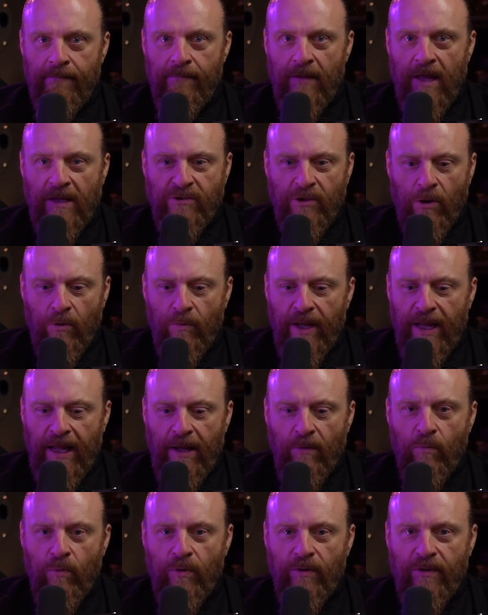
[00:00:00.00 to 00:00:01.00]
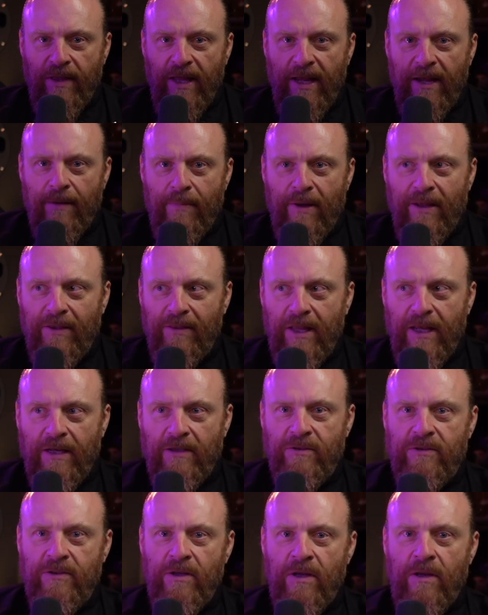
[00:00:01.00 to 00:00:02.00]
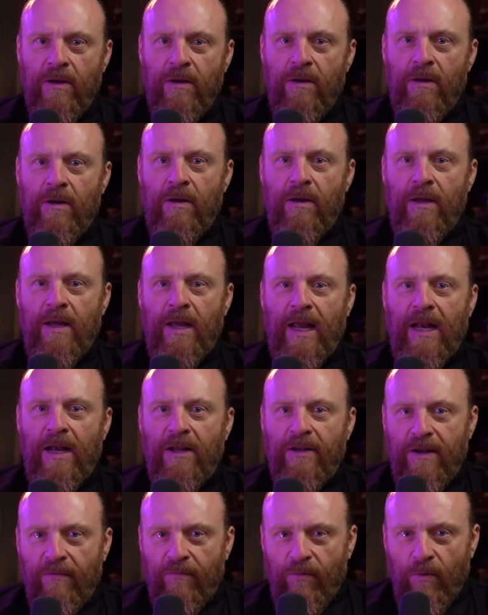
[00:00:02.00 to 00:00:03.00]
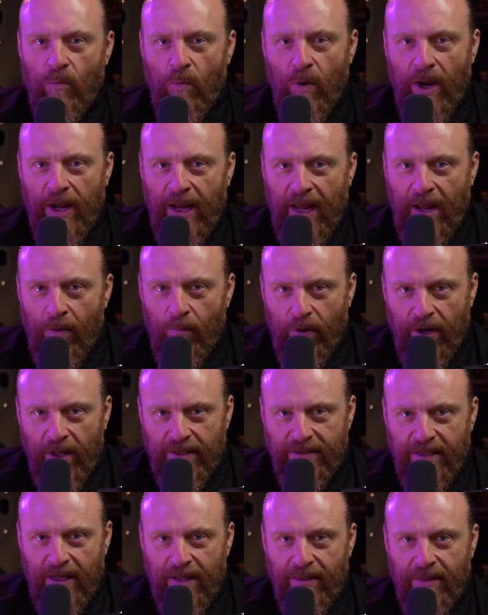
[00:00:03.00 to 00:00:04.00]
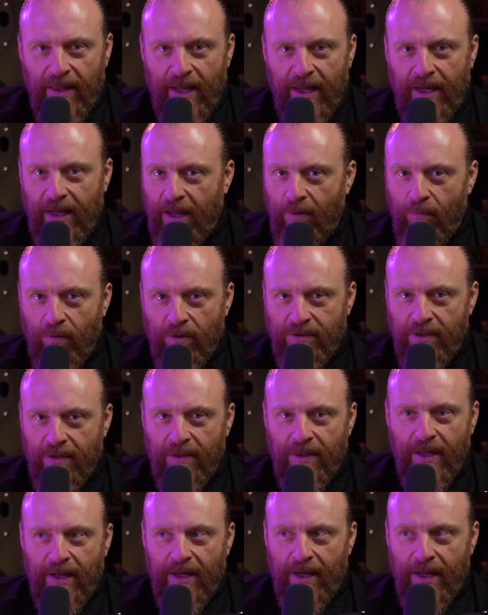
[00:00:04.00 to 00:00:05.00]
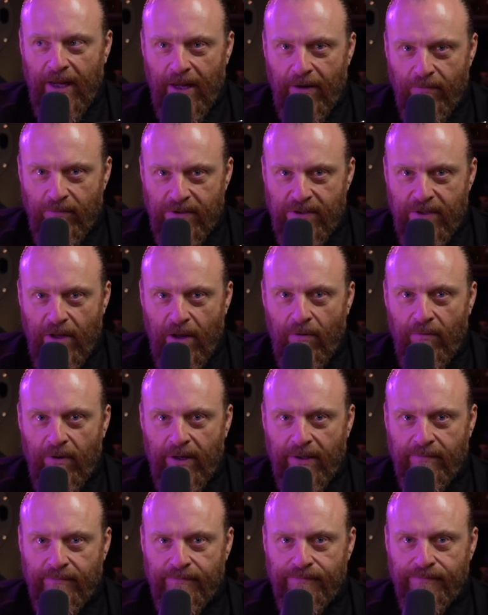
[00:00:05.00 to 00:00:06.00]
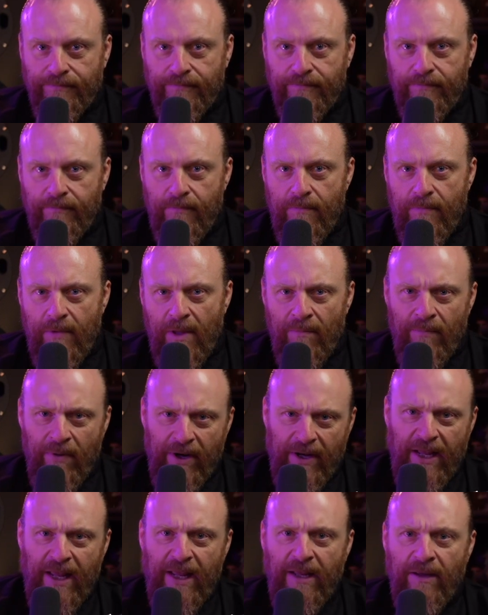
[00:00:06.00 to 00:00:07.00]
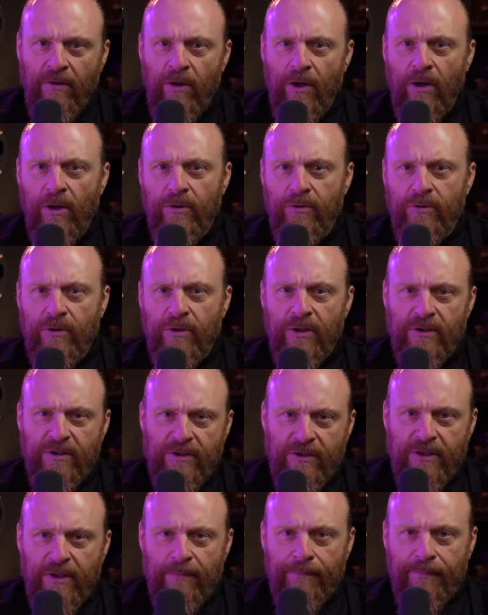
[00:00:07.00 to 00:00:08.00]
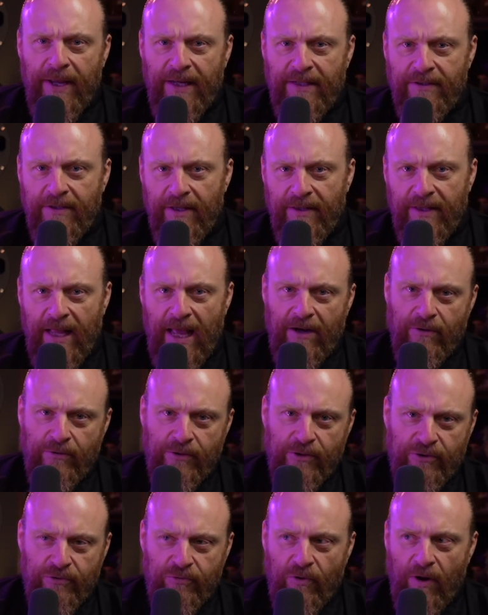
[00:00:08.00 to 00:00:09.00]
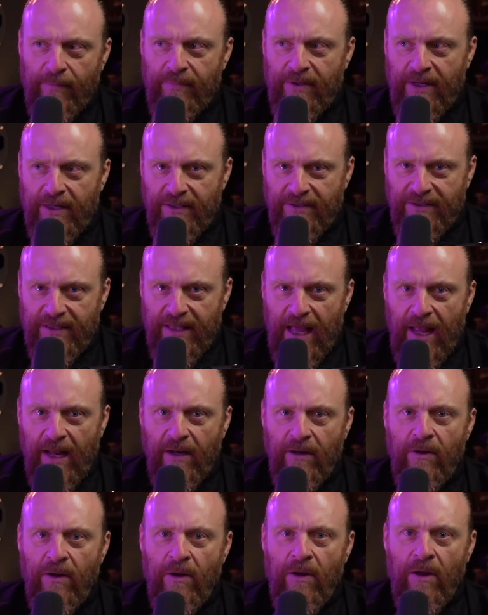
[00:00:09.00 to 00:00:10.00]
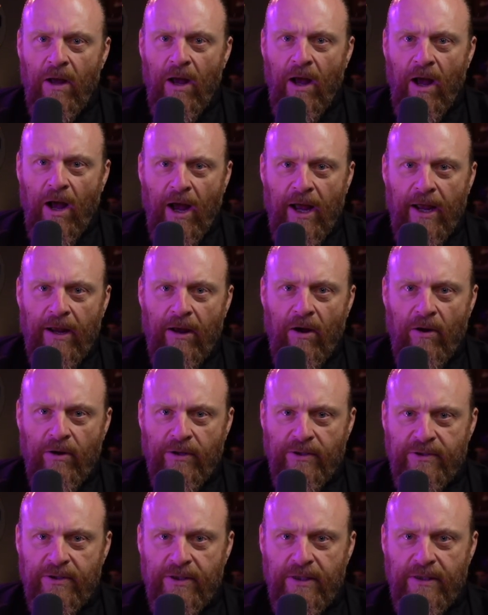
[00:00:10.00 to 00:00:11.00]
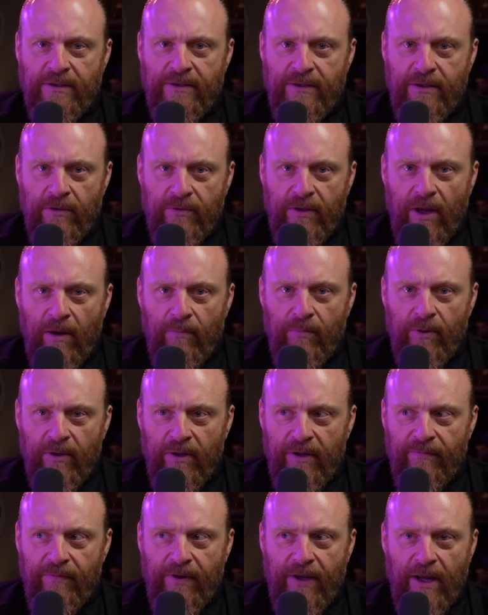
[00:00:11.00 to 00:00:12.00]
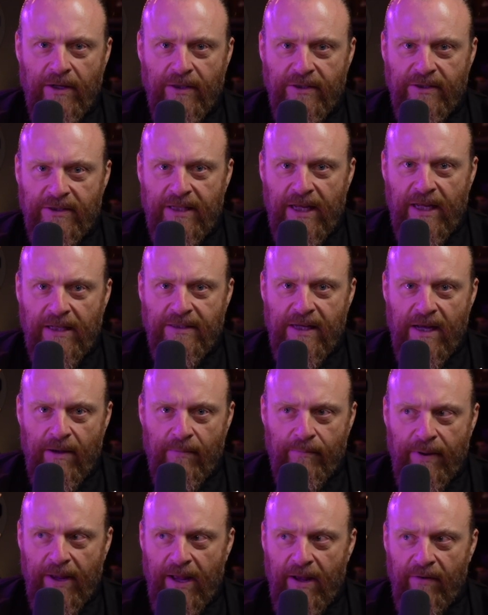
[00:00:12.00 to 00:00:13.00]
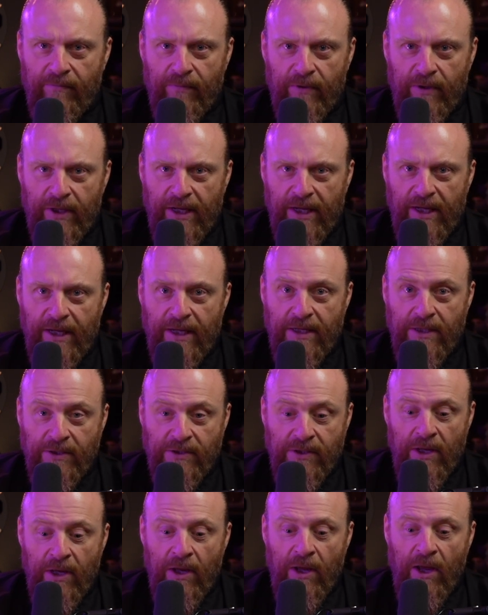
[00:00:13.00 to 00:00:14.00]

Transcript: And so he would think about things in a different way. And when I say think, he wasn't thinking, he was knowing but he de- depicted that or described it as that. I honestly still don't believe he understands how powerful he is.